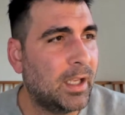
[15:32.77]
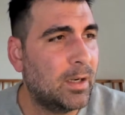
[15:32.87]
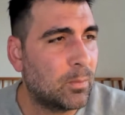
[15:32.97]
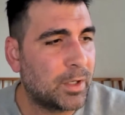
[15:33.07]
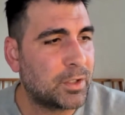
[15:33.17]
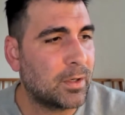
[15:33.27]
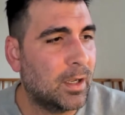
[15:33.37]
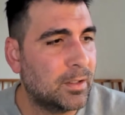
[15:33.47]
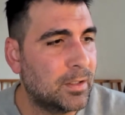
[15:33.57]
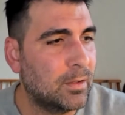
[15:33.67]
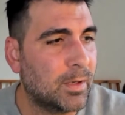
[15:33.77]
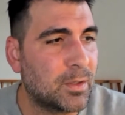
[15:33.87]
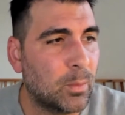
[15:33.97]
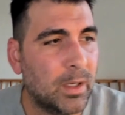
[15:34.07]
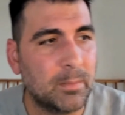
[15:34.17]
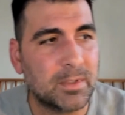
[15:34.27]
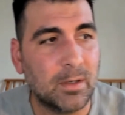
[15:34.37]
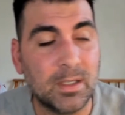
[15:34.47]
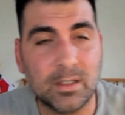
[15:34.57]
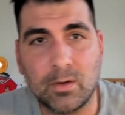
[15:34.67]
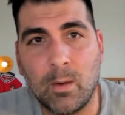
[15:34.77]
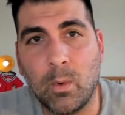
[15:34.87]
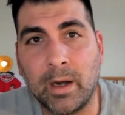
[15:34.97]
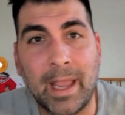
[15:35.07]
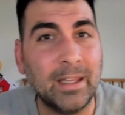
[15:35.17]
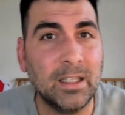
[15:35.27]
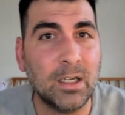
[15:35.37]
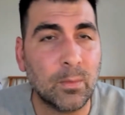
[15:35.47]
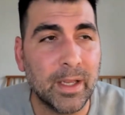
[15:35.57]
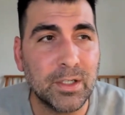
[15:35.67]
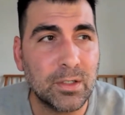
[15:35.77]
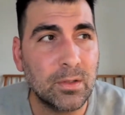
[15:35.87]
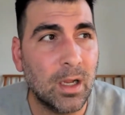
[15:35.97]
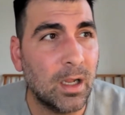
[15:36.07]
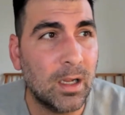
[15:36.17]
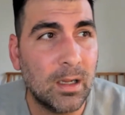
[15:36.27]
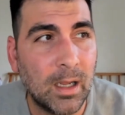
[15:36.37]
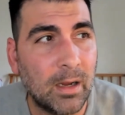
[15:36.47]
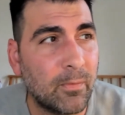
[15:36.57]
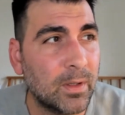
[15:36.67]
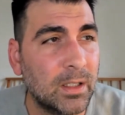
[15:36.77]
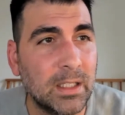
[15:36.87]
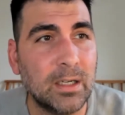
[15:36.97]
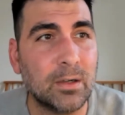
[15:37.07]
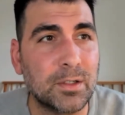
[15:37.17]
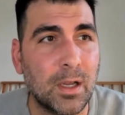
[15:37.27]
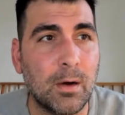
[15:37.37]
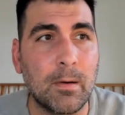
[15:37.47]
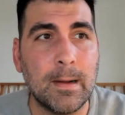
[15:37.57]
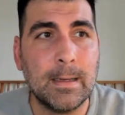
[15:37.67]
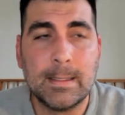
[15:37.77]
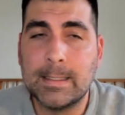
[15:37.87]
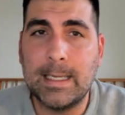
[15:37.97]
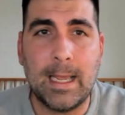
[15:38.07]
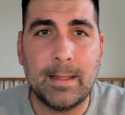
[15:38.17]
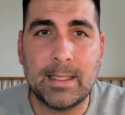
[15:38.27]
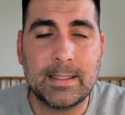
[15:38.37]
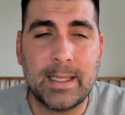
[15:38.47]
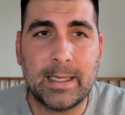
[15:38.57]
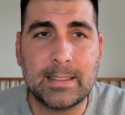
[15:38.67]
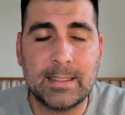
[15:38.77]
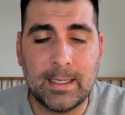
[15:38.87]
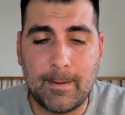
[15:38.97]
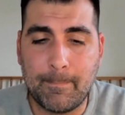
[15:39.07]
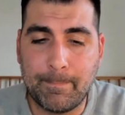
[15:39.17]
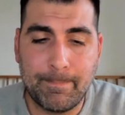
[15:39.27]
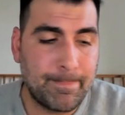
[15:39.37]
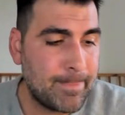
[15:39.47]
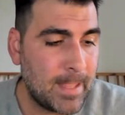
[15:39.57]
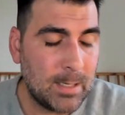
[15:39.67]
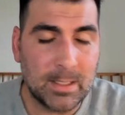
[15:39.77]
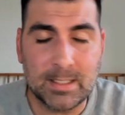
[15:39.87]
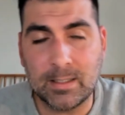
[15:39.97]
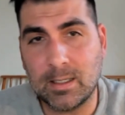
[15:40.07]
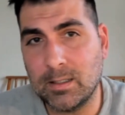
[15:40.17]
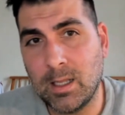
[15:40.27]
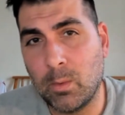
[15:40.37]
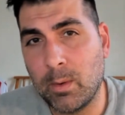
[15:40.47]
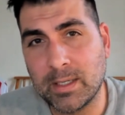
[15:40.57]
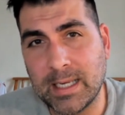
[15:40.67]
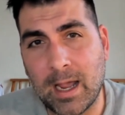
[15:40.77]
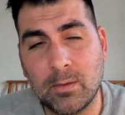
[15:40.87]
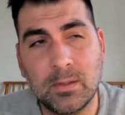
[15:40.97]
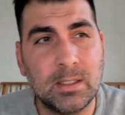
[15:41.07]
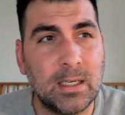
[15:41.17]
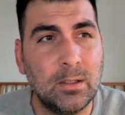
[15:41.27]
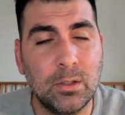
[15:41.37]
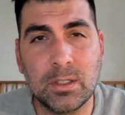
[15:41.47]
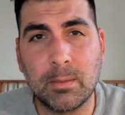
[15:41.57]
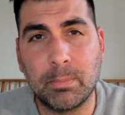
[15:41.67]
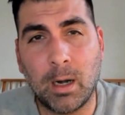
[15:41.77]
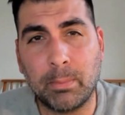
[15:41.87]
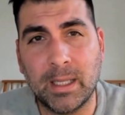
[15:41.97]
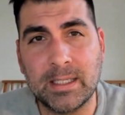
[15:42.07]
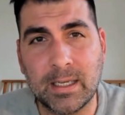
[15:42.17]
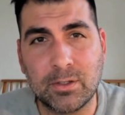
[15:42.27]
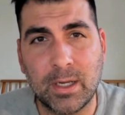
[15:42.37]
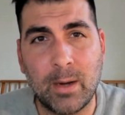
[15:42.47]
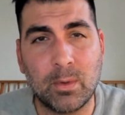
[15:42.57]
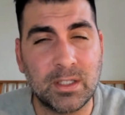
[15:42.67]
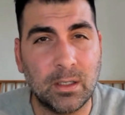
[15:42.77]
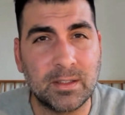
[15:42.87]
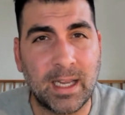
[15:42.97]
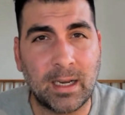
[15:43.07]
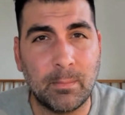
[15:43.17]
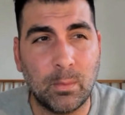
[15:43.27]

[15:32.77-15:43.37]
Richard on too, Richard Williams. So he does great work at Leader Rich for the Leader. So yeah, that's that. Anyways, it's we went down, didn't lose our place yesterday. We're still in second.